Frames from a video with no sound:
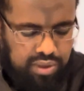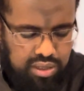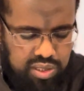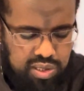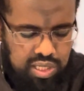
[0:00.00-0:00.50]

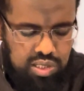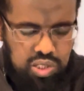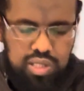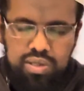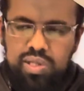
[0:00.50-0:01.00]

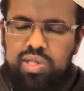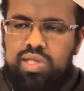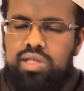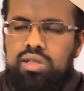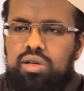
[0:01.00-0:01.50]

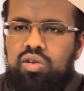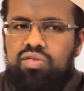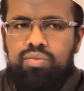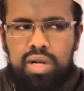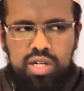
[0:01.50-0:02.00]
stations of
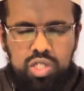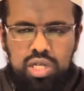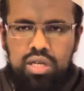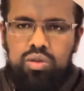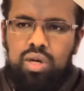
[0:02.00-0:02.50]

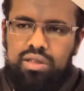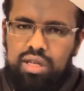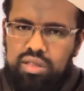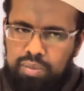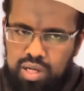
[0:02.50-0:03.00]
pleasure, to
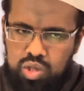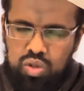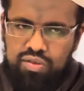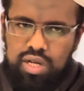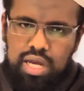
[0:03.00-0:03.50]
attain the pleasure
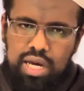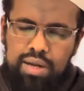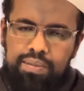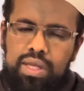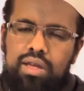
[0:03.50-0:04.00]
of Allah,
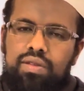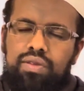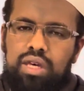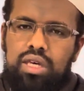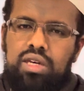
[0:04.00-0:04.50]

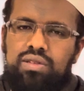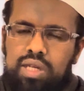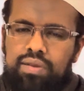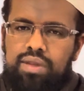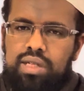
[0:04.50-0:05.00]
they
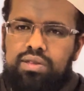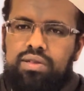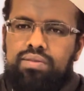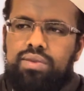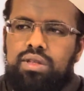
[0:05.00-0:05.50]
intend that.
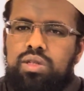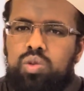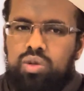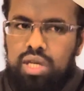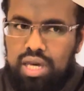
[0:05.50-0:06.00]

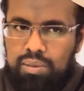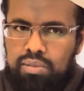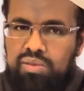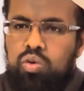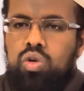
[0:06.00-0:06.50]
So
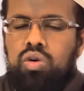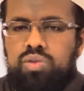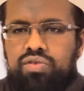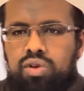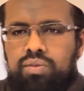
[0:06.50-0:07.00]
tayammum
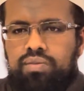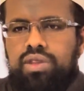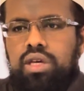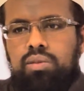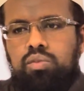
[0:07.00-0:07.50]
comes from
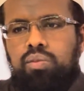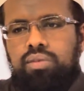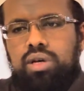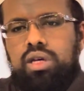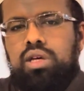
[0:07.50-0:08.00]
tayammum.
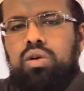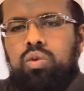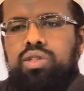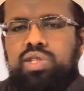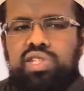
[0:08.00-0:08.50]

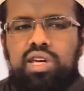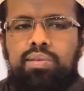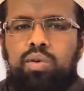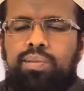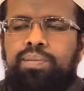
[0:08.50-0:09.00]
What is
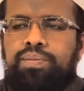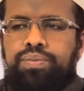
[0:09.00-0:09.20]
tayammum?